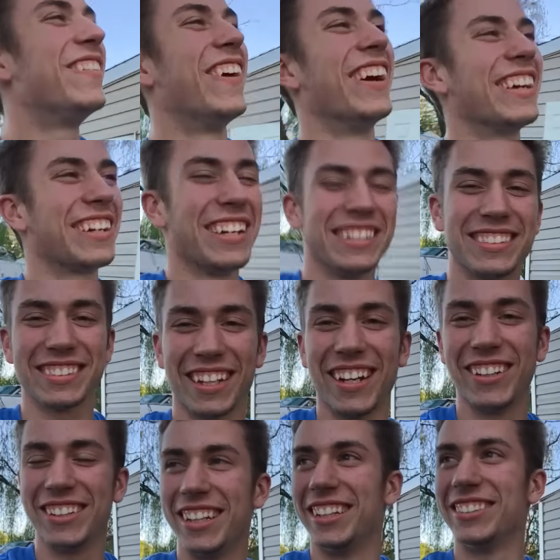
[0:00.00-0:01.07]
Fucking
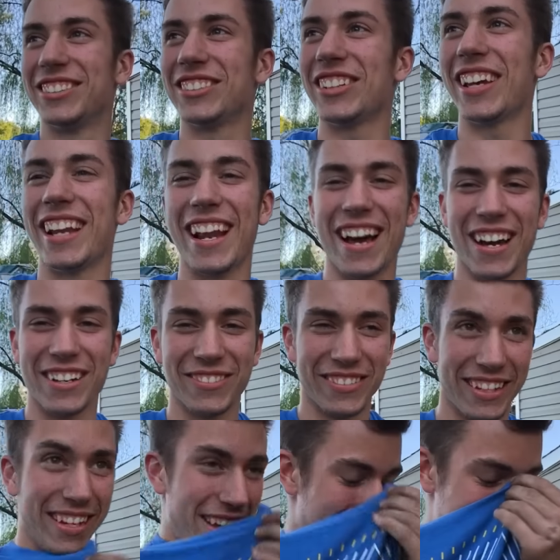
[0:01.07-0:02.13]
scared the shit out of
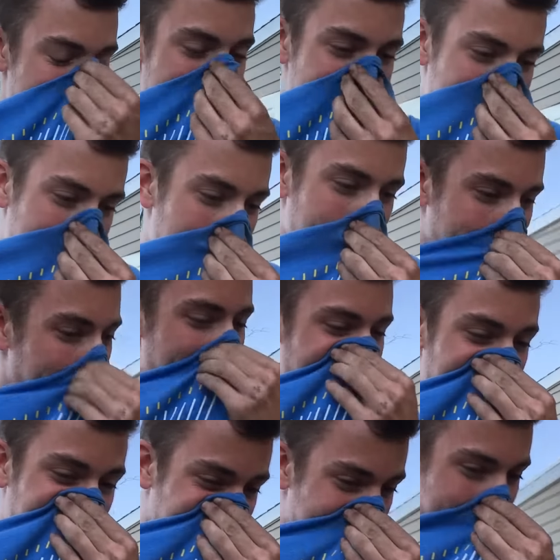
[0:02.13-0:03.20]
me.
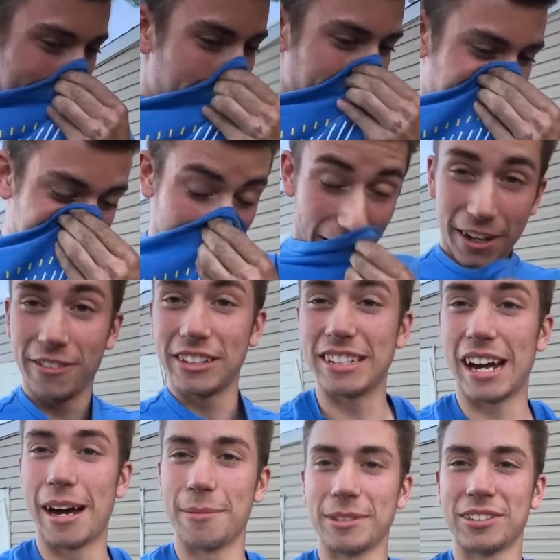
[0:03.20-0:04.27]
Uh, yeah, we're gonna go over
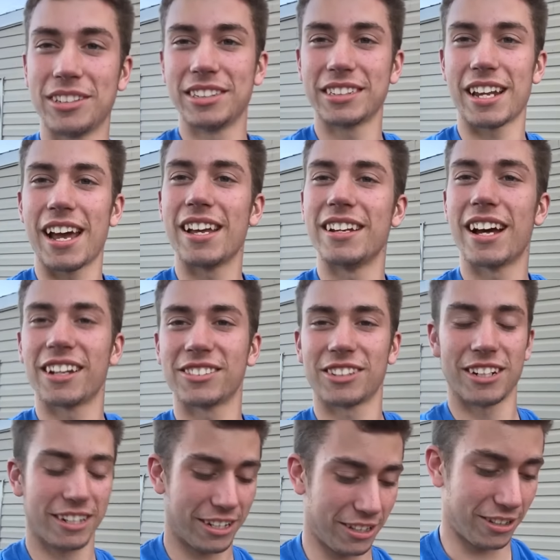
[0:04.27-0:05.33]
Thomas's and not
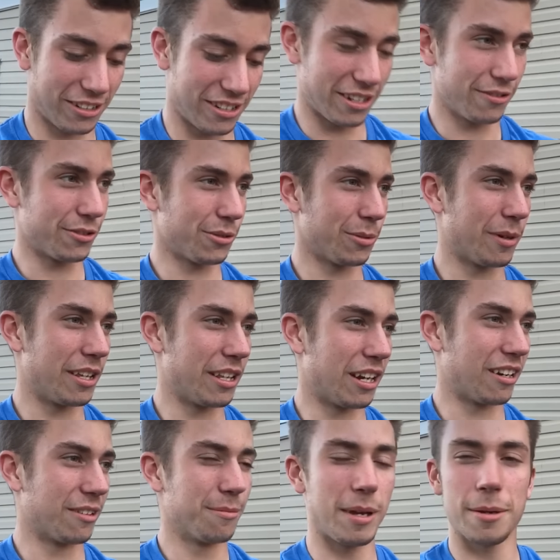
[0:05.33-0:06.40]
try to kill ourselves on the way
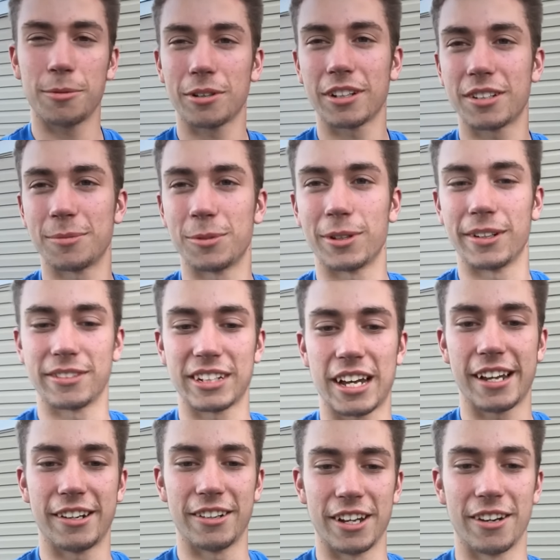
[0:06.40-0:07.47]
there. Maybe we'll get some drifts.
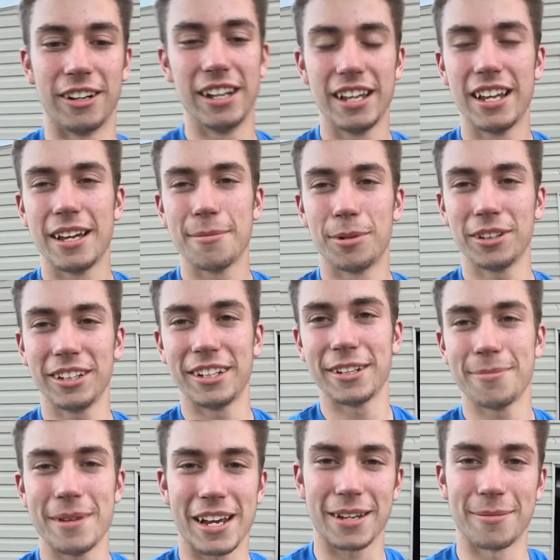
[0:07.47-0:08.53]
I don't know. Put the
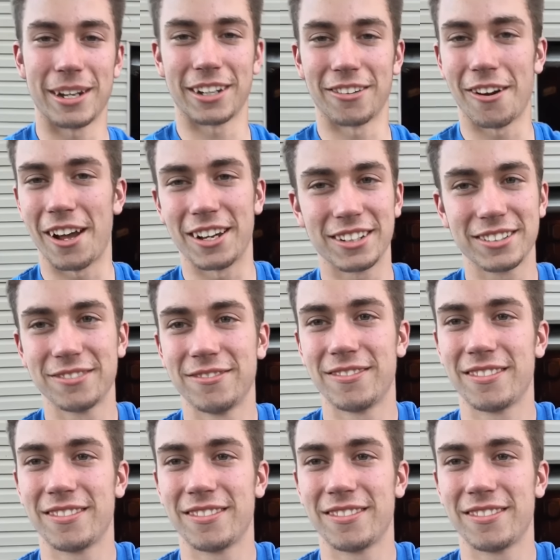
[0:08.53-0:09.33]
diff back in my garage.